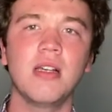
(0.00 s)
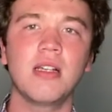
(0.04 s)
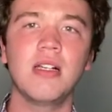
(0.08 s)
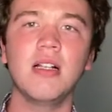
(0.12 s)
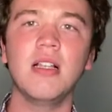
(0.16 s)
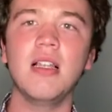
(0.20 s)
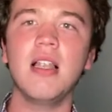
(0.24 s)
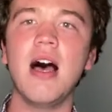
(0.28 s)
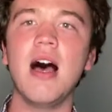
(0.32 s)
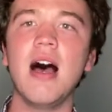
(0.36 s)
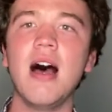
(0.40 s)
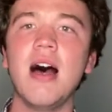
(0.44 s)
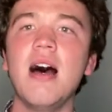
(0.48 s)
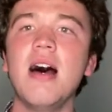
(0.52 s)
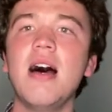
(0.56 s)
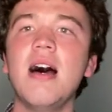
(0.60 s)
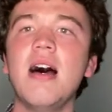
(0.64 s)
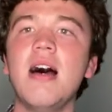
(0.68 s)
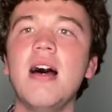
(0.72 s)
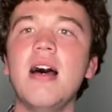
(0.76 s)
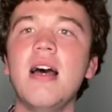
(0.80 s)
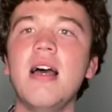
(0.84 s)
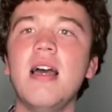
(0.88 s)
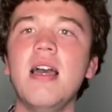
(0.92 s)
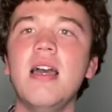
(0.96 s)

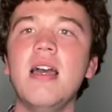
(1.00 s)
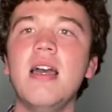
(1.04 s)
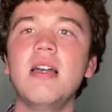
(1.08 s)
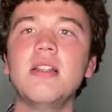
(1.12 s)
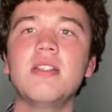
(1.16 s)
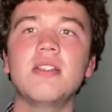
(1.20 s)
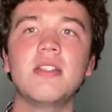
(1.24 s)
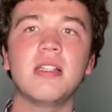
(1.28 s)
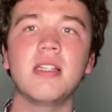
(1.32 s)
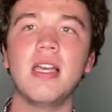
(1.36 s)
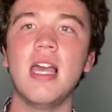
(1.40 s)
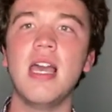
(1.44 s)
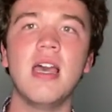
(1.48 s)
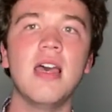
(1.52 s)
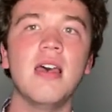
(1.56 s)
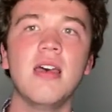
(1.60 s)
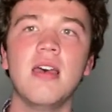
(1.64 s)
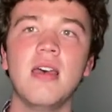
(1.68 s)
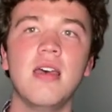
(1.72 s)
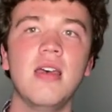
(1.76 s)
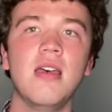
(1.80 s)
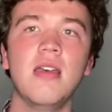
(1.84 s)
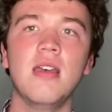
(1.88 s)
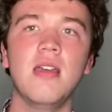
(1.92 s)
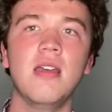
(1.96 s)
collides
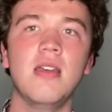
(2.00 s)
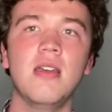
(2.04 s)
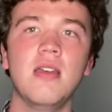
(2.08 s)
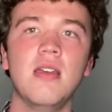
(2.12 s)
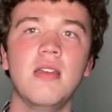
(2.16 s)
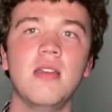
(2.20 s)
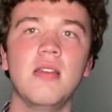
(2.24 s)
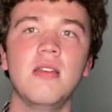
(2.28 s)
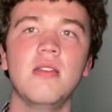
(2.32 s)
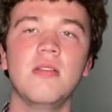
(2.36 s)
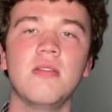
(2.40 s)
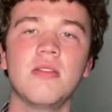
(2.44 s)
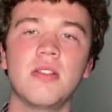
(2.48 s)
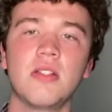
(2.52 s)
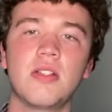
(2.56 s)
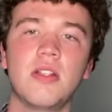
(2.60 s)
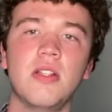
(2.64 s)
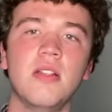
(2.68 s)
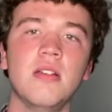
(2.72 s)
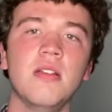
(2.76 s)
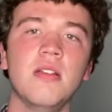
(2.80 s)
against the